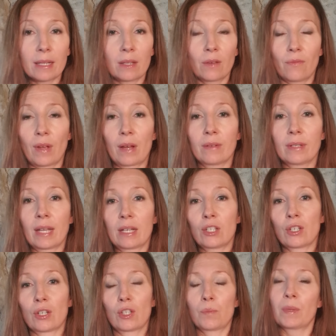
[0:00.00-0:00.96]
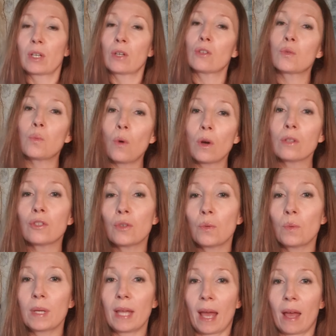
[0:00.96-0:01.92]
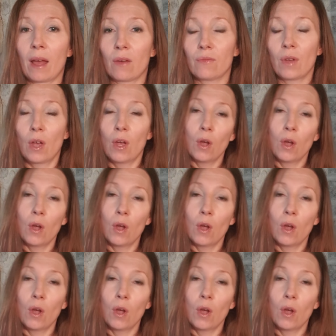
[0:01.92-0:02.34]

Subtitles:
the foundations, because what do we have?